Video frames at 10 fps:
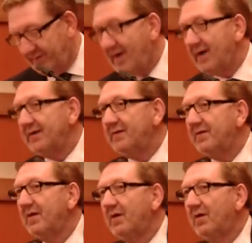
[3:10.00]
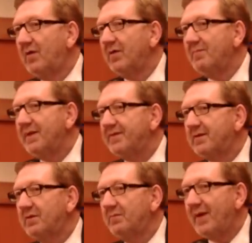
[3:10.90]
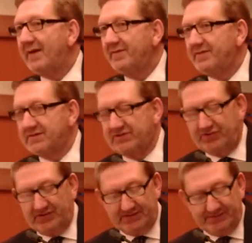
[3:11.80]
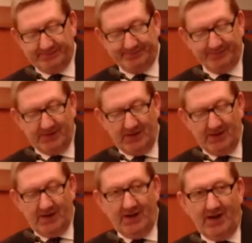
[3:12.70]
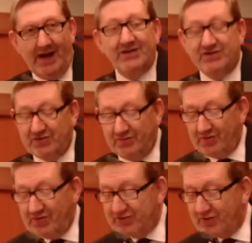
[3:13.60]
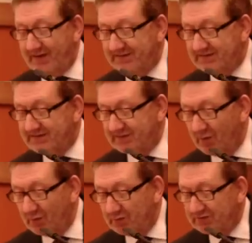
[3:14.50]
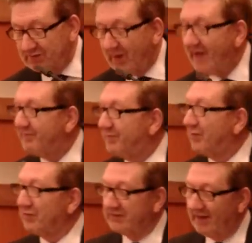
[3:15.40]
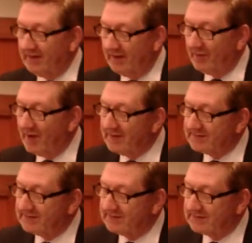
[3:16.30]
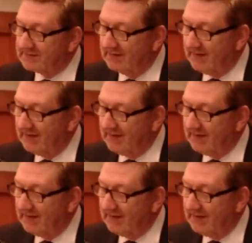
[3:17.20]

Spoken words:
find on a mythical benefit street. I'd sooner address those who have broader horizons.